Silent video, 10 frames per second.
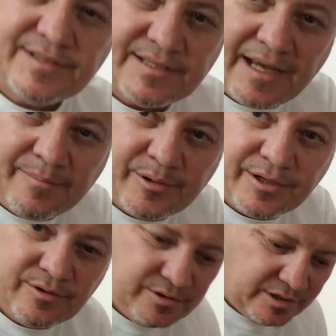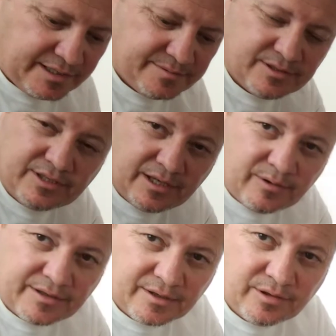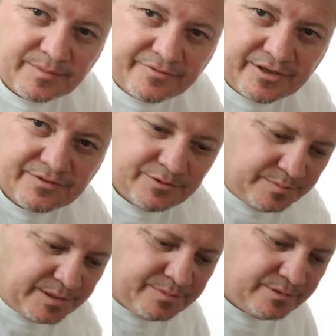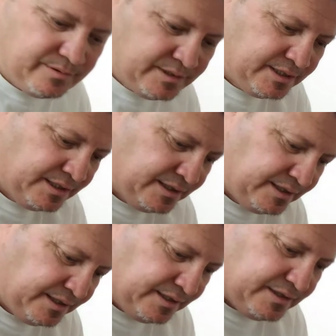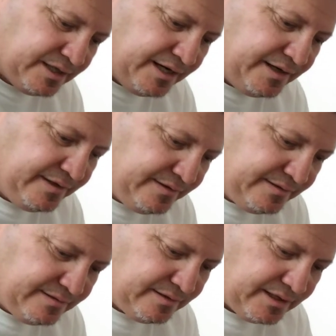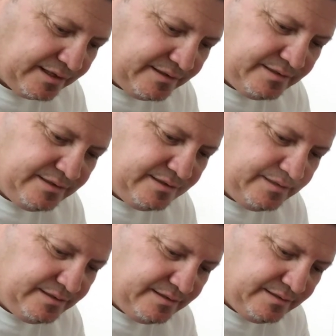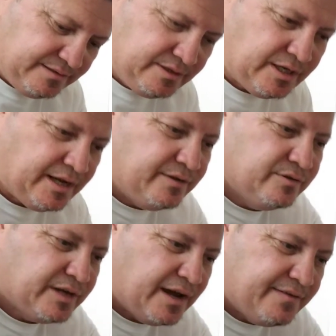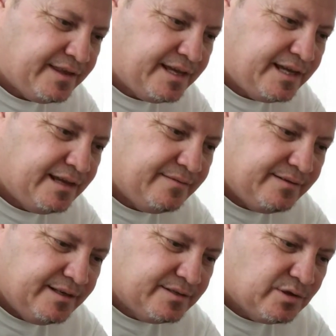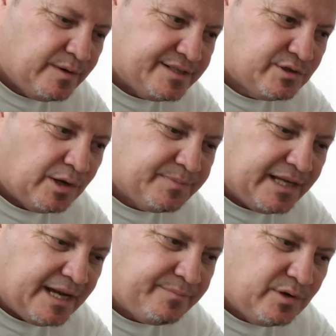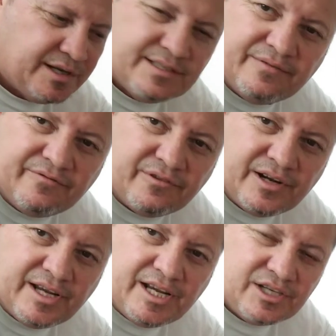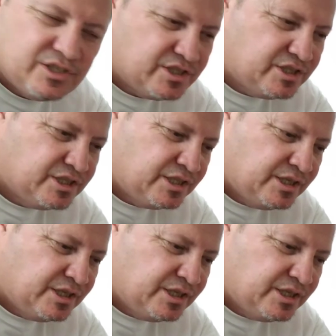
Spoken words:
is pretty good, guys, because you know what? They call them the fresh food people. So, like, you know, you'll go there, it's always topped up, nice and fresh,